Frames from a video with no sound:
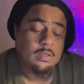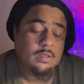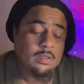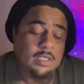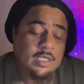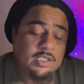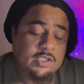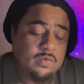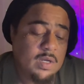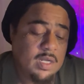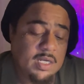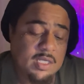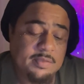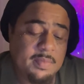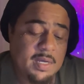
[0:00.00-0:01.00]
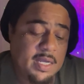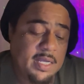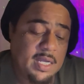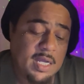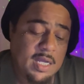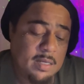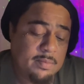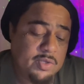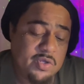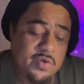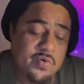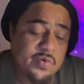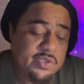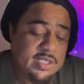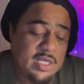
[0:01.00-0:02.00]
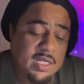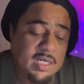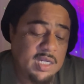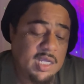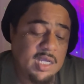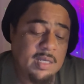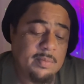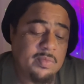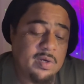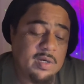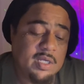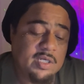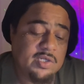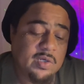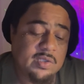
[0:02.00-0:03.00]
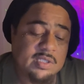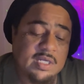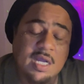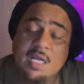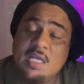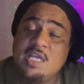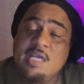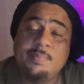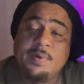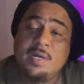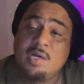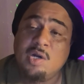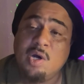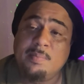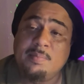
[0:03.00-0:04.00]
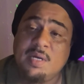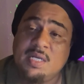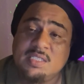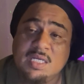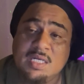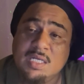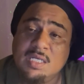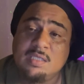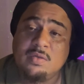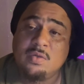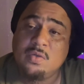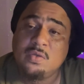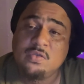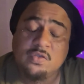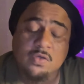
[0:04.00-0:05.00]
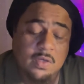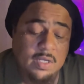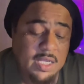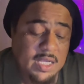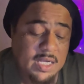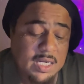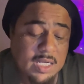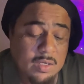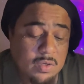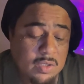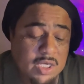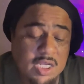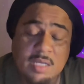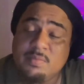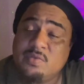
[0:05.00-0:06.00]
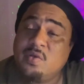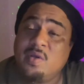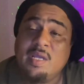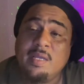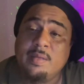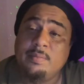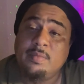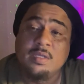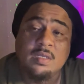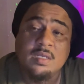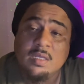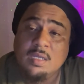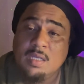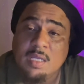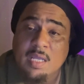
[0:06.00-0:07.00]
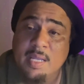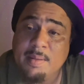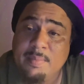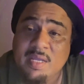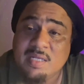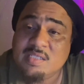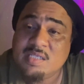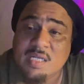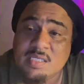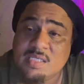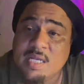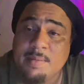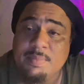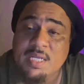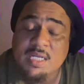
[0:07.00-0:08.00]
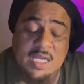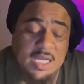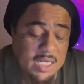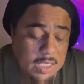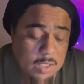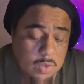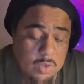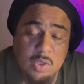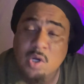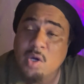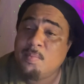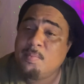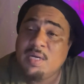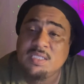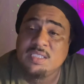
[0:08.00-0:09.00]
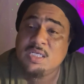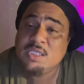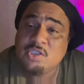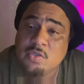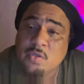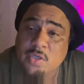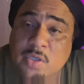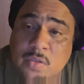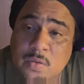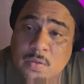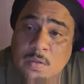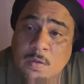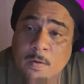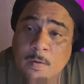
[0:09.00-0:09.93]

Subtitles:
This one is by username, but it just got heap of numbers on it, you know. So he ain't got no name, so it makes sense I be getting out numbers and so, you know.